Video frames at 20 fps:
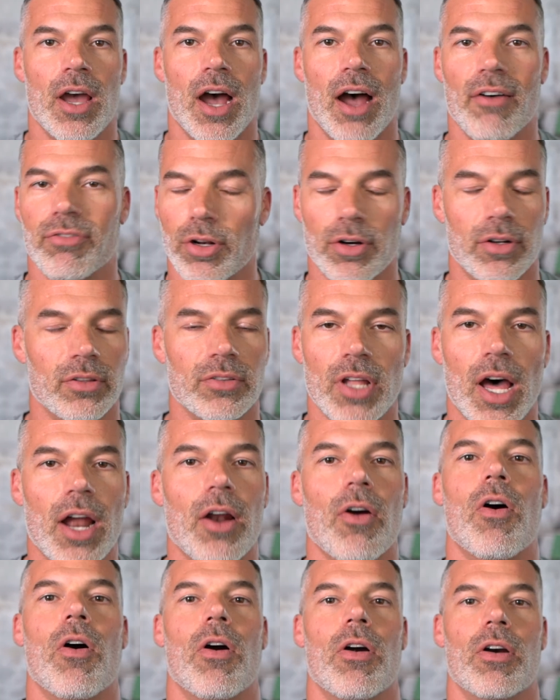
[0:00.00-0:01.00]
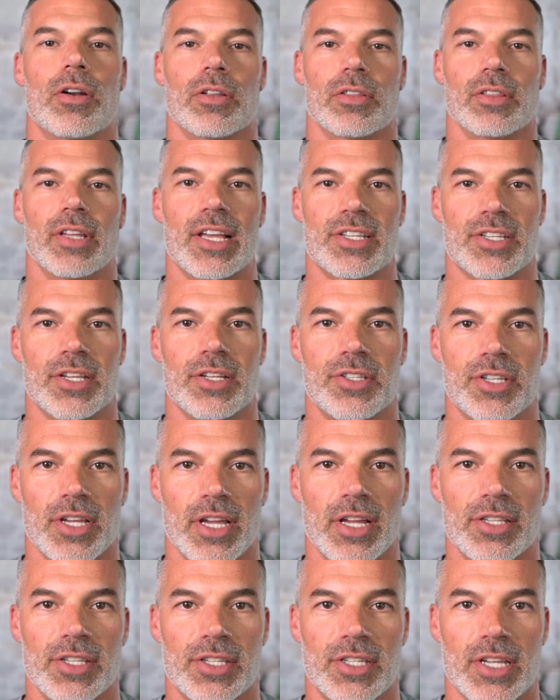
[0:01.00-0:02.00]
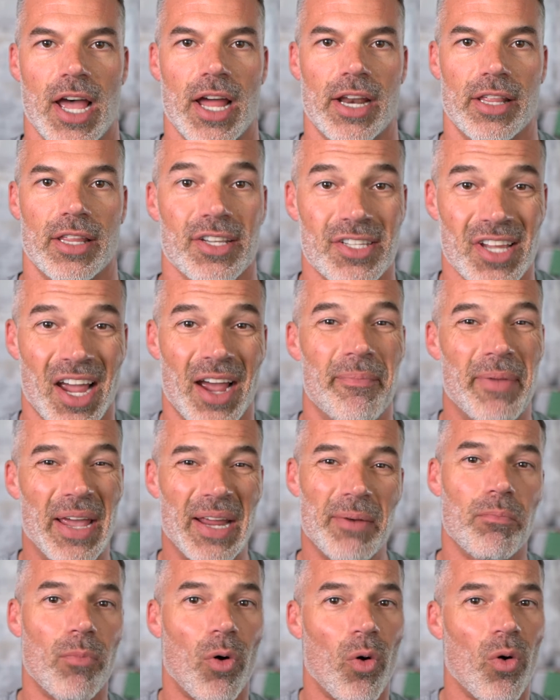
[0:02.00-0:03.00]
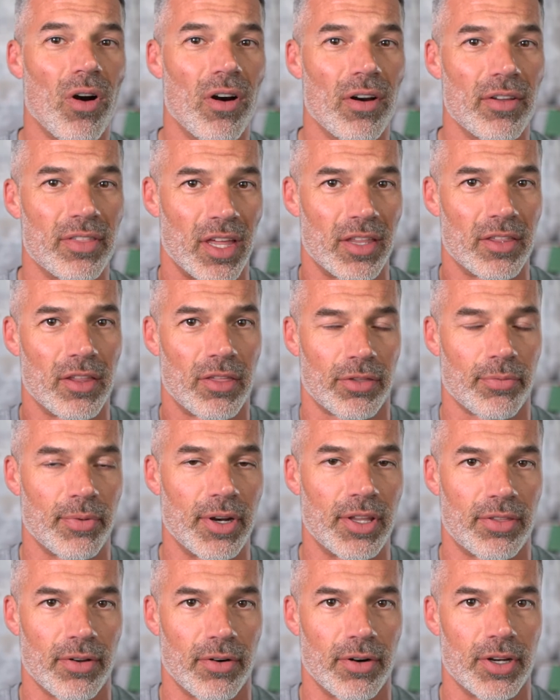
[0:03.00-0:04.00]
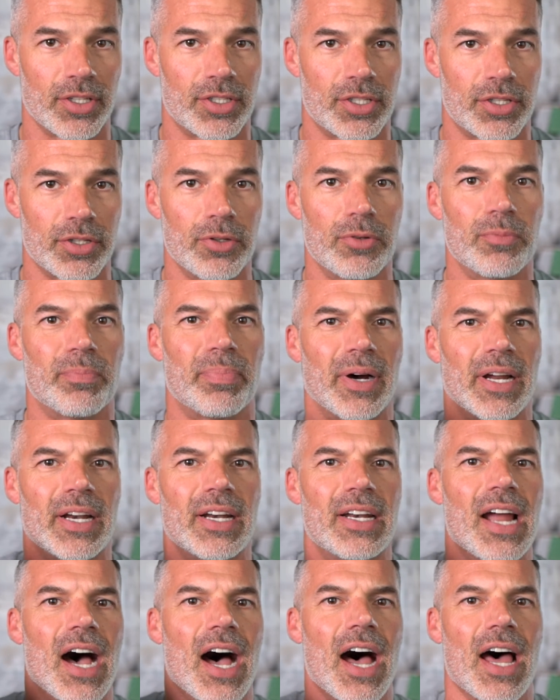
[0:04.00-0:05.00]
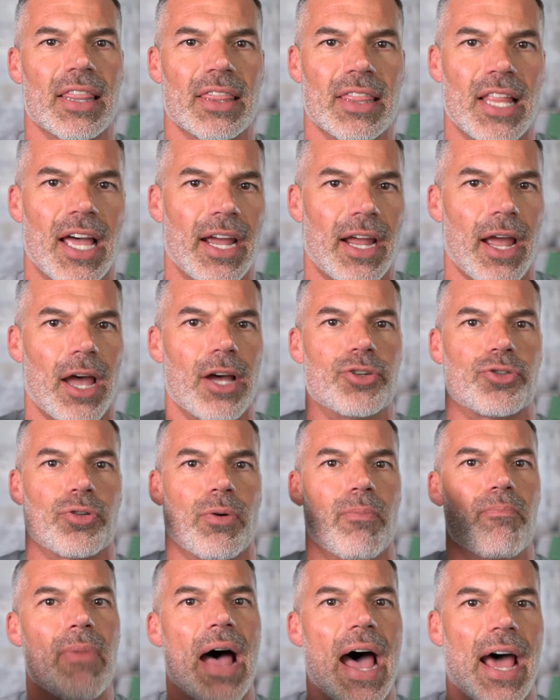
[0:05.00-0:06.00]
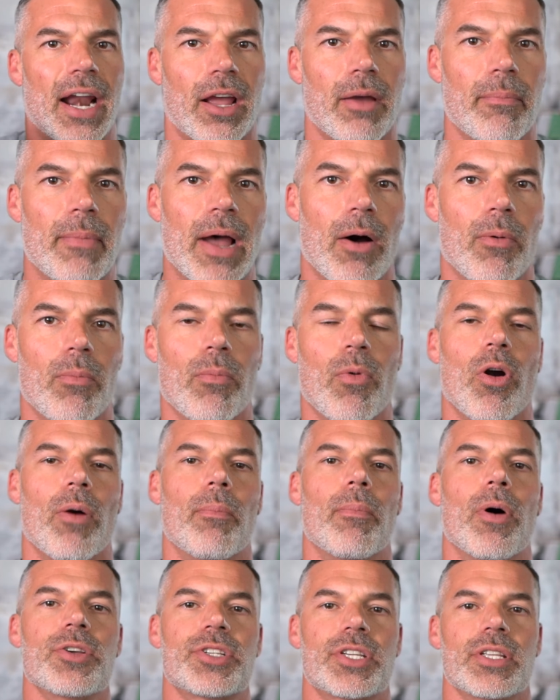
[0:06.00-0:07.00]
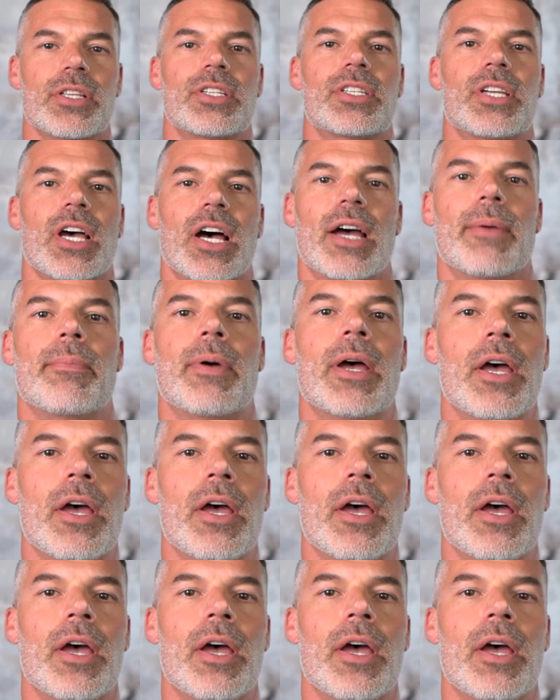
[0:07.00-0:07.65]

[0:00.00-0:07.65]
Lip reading: I've learned a lot of hard lessons inside of this. I made more than the 332, but not like a dramatic amount more. Most of the time,